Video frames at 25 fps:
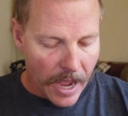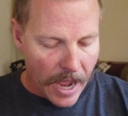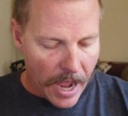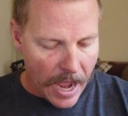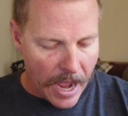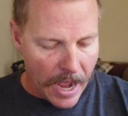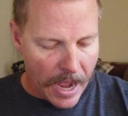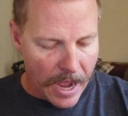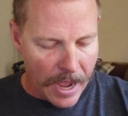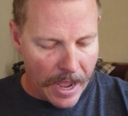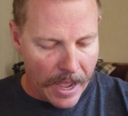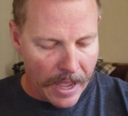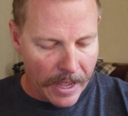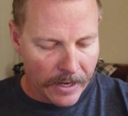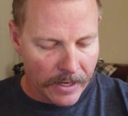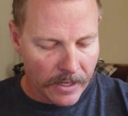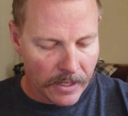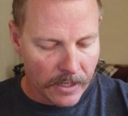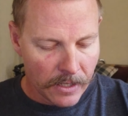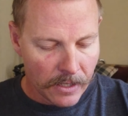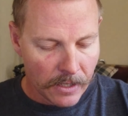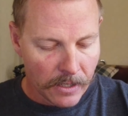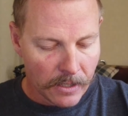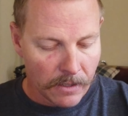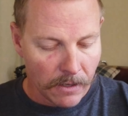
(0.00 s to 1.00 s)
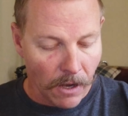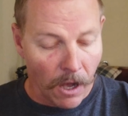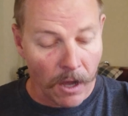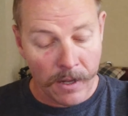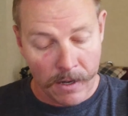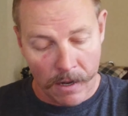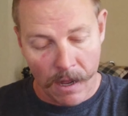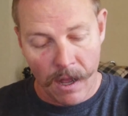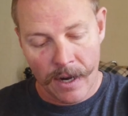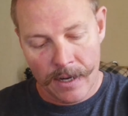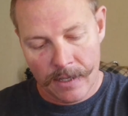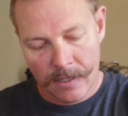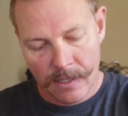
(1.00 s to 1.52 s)
And
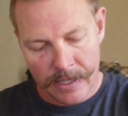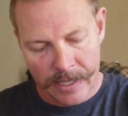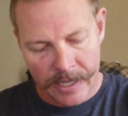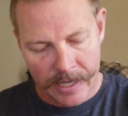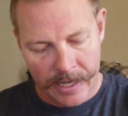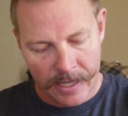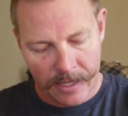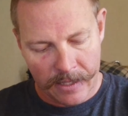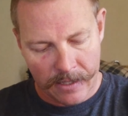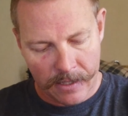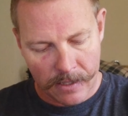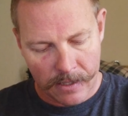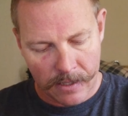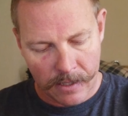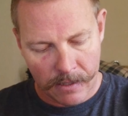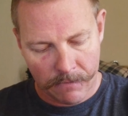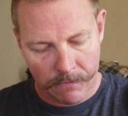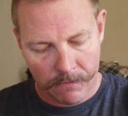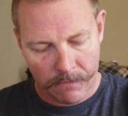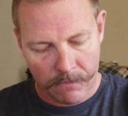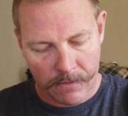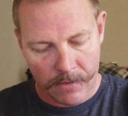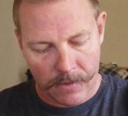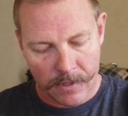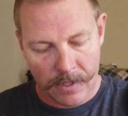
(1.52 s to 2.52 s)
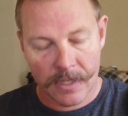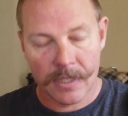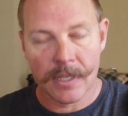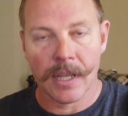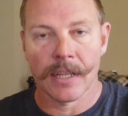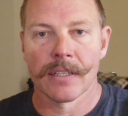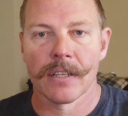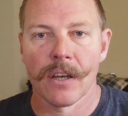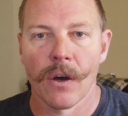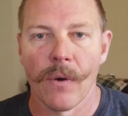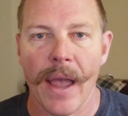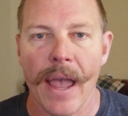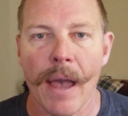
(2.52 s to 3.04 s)
honestly, it is. It's a
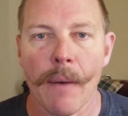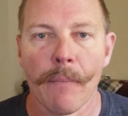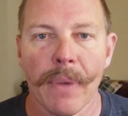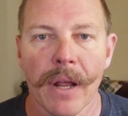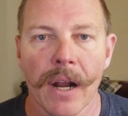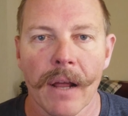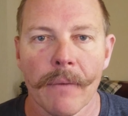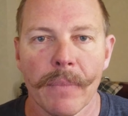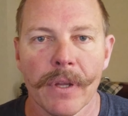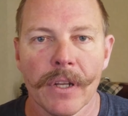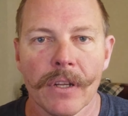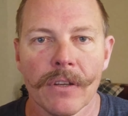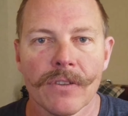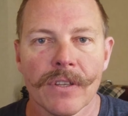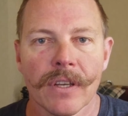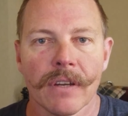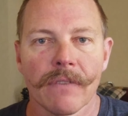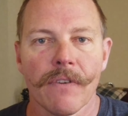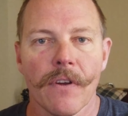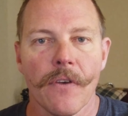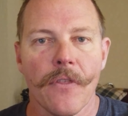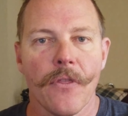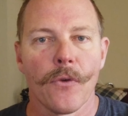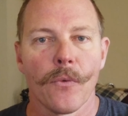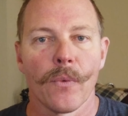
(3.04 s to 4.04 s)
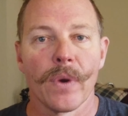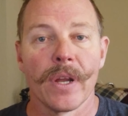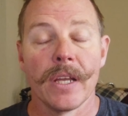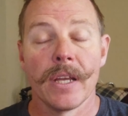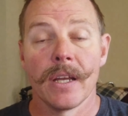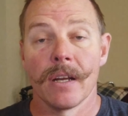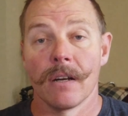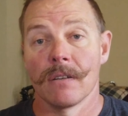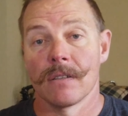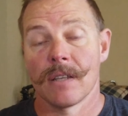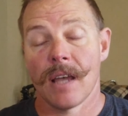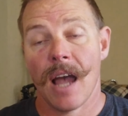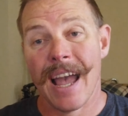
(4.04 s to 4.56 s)
Sunto Ambit. I've been using it for 3
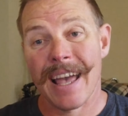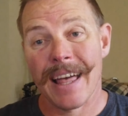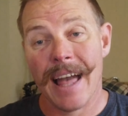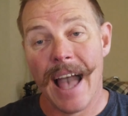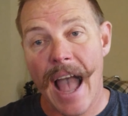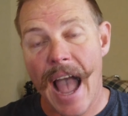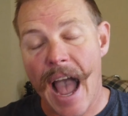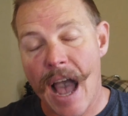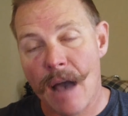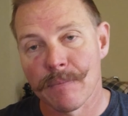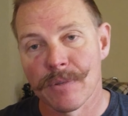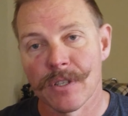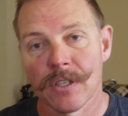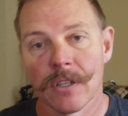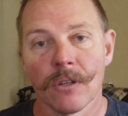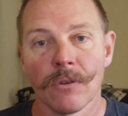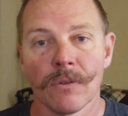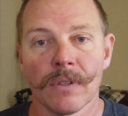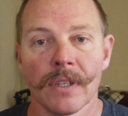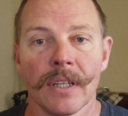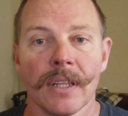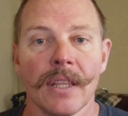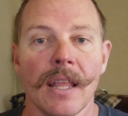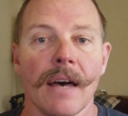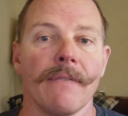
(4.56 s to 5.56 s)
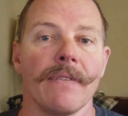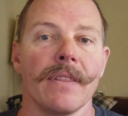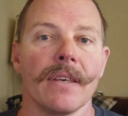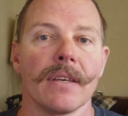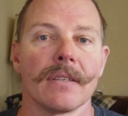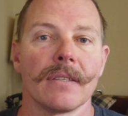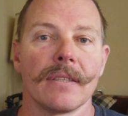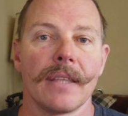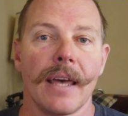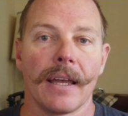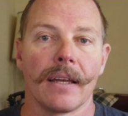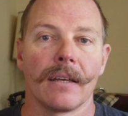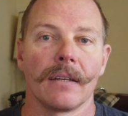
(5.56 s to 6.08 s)
years. I absolutely love this
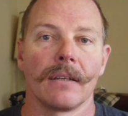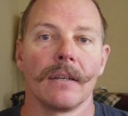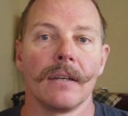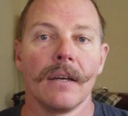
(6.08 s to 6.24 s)
thing.